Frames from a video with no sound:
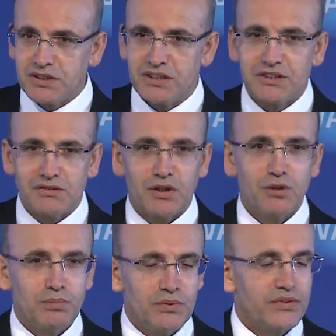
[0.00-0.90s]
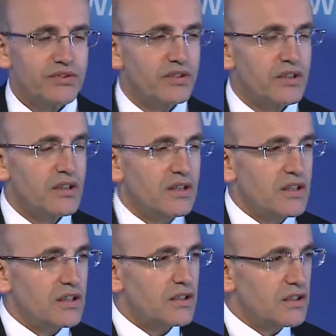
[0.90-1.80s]
these developments,
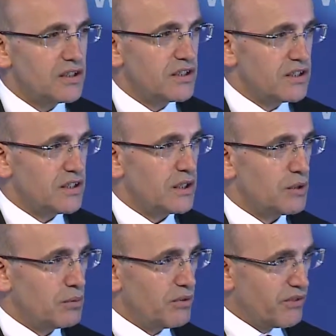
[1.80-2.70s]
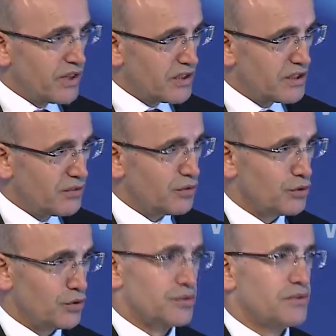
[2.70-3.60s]
clearly it will be very
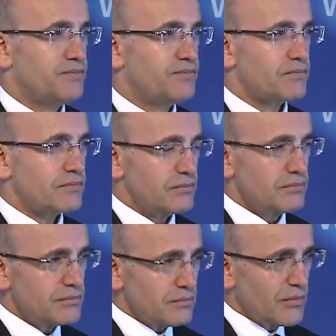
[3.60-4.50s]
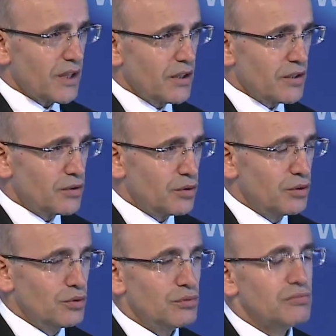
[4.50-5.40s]
difficult
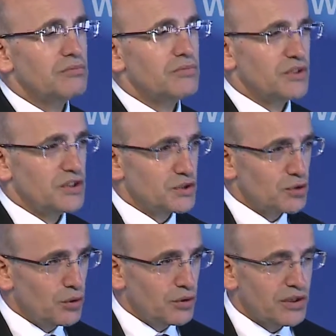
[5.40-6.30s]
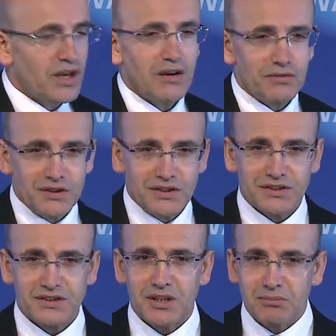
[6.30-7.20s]
to restore
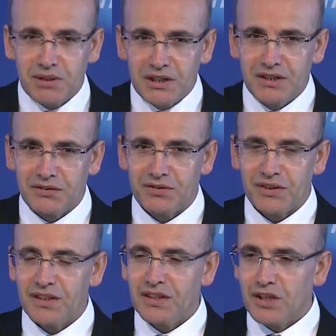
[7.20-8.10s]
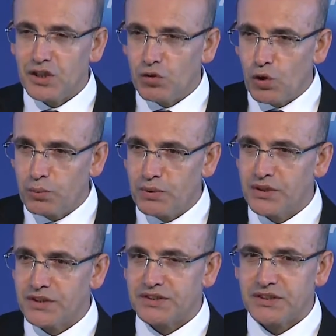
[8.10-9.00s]
confidence and belief in
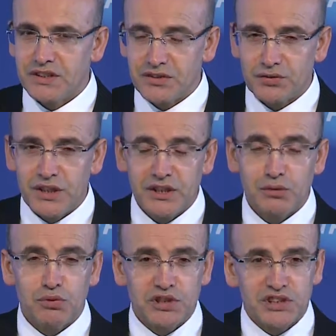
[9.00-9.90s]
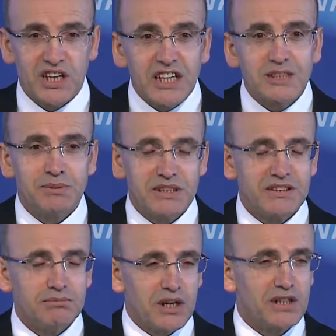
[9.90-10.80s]
openness in trade, which has
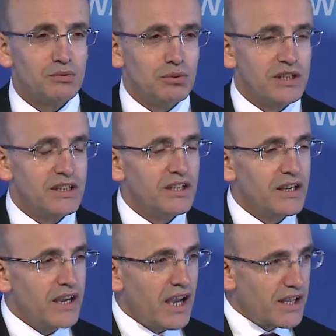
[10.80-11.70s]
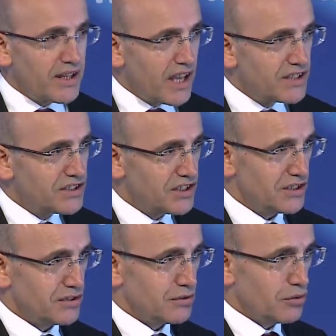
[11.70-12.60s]
been, by the way, an
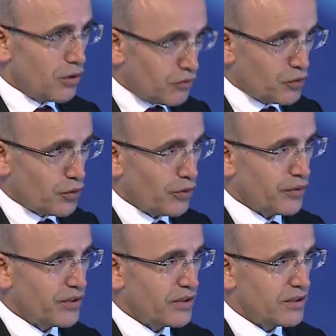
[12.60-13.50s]
engine of growth.